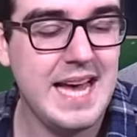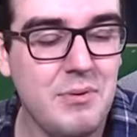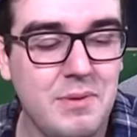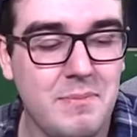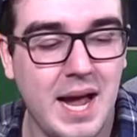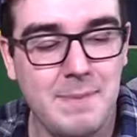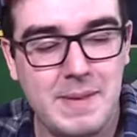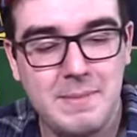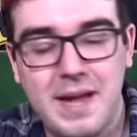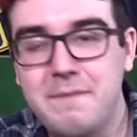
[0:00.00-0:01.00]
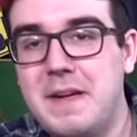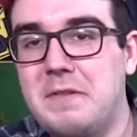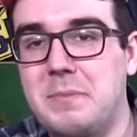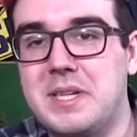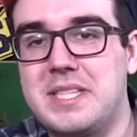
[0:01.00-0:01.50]
That one might be my
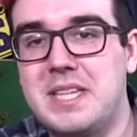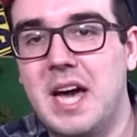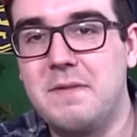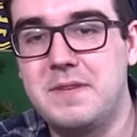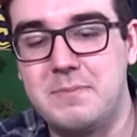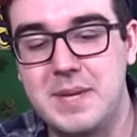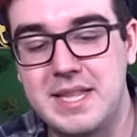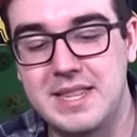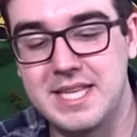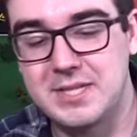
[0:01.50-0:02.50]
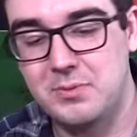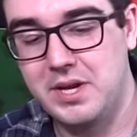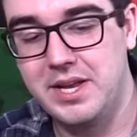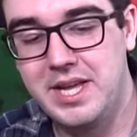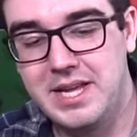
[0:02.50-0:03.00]
favorite, but it's tough to beat this
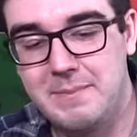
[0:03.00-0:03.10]
one.